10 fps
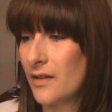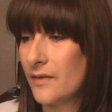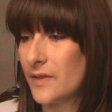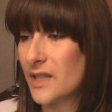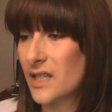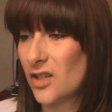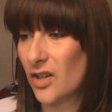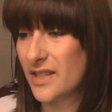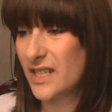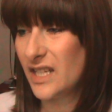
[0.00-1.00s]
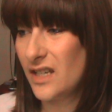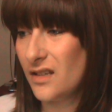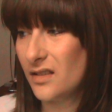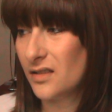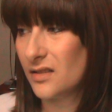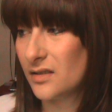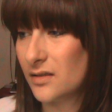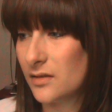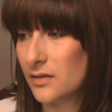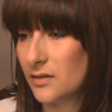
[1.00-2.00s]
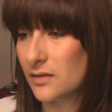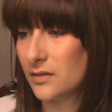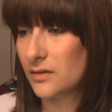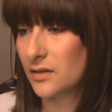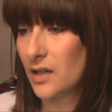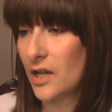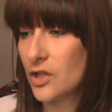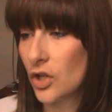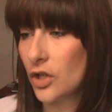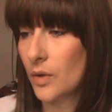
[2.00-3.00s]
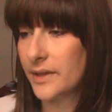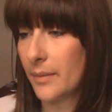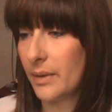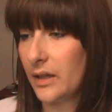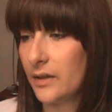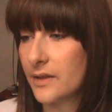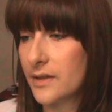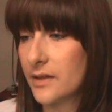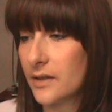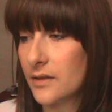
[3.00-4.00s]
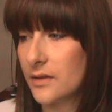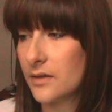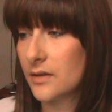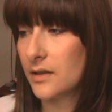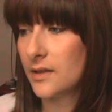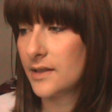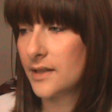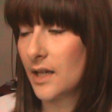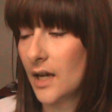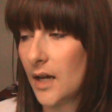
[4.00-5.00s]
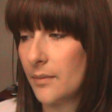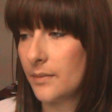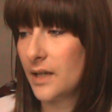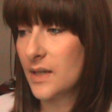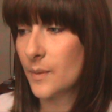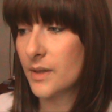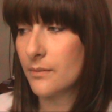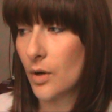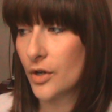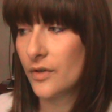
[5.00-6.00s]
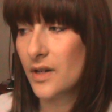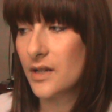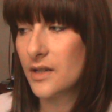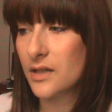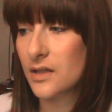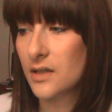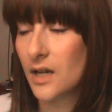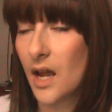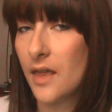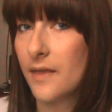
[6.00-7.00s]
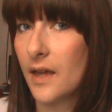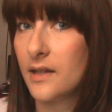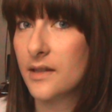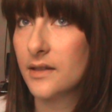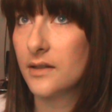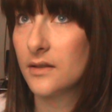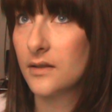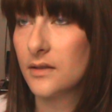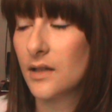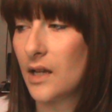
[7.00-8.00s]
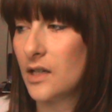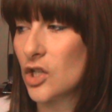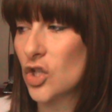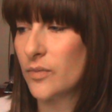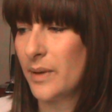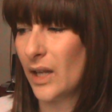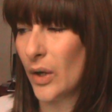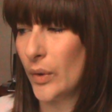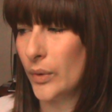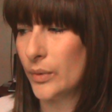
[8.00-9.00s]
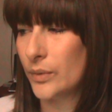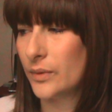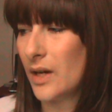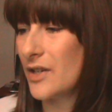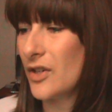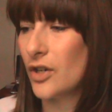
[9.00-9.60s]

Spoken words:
Viscosity, I don't know what that means. His was moderate, and it should be low. I don't